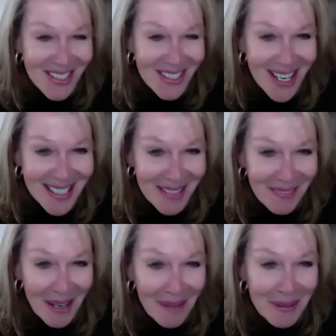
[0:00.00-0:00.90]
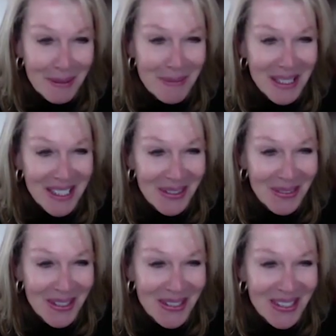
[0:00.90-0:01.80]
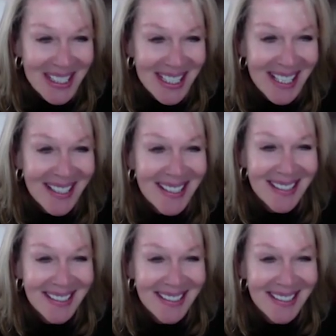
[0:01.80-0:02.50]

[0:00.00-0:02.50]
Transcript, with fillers: Josh. I'm happy to be here with you today.